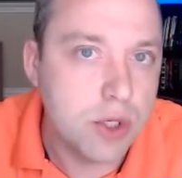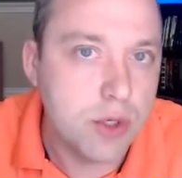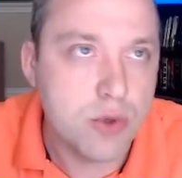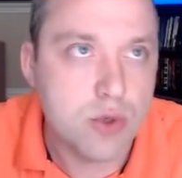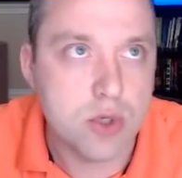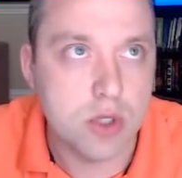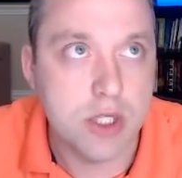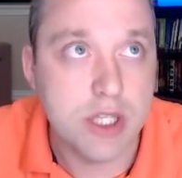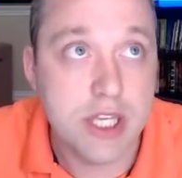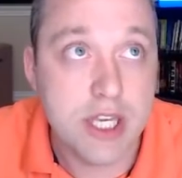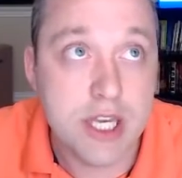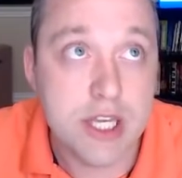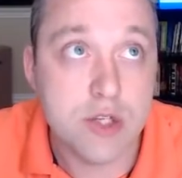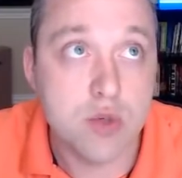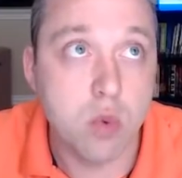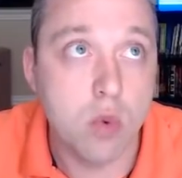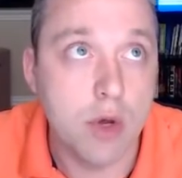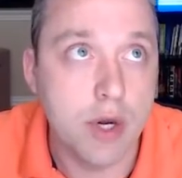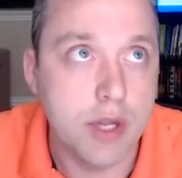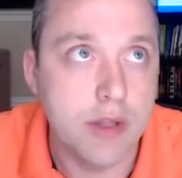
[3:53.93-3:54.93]
Usually
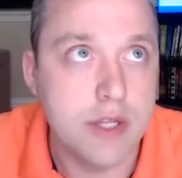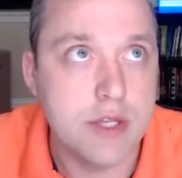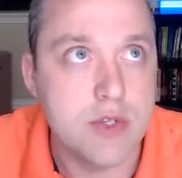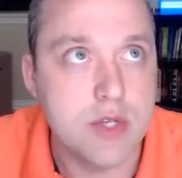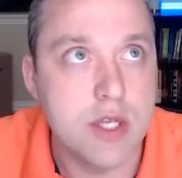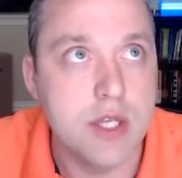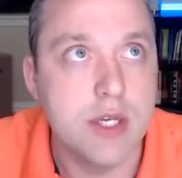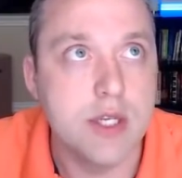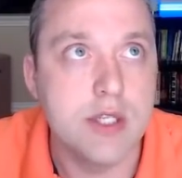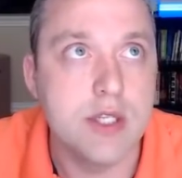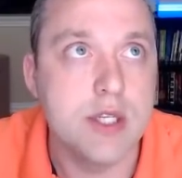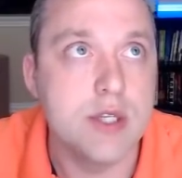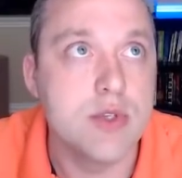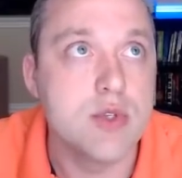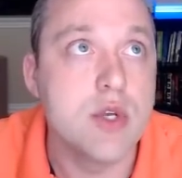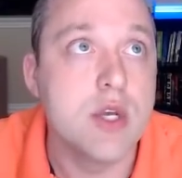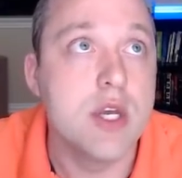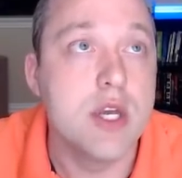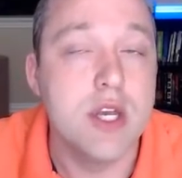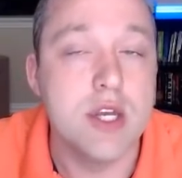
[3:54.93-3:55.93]
each one of these
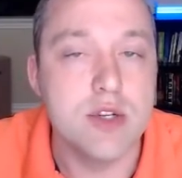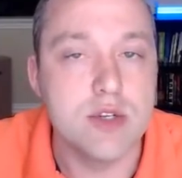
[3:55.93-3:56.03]
entities